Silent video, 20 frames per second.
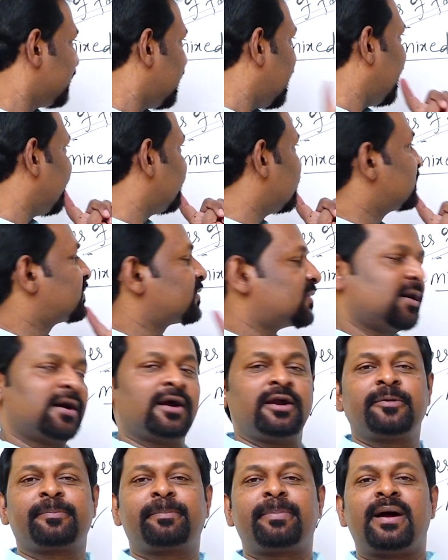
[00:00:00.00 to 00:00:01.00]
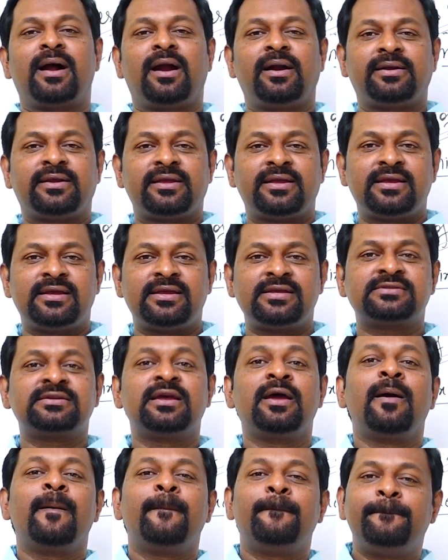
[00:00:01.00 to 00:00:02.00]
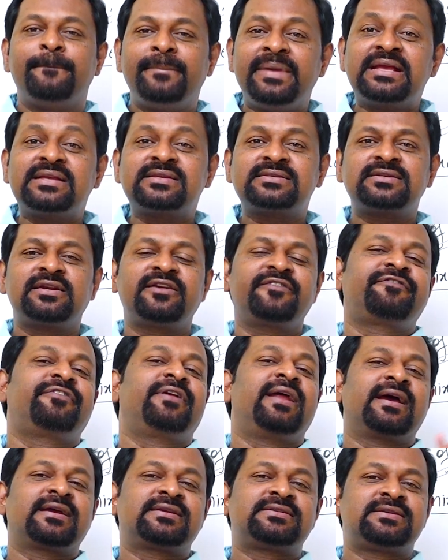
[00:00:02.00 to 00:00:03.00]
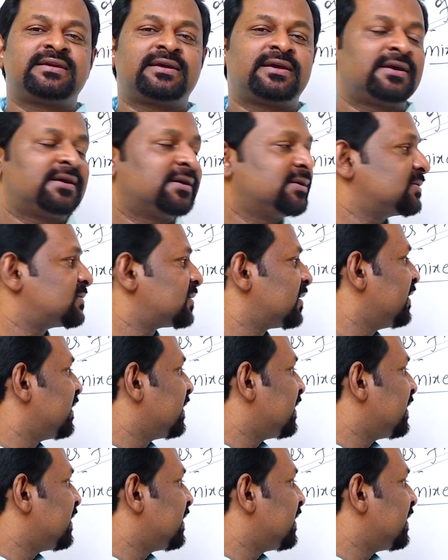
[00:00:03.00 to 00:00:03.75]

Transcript: And the third part is mixed fractions.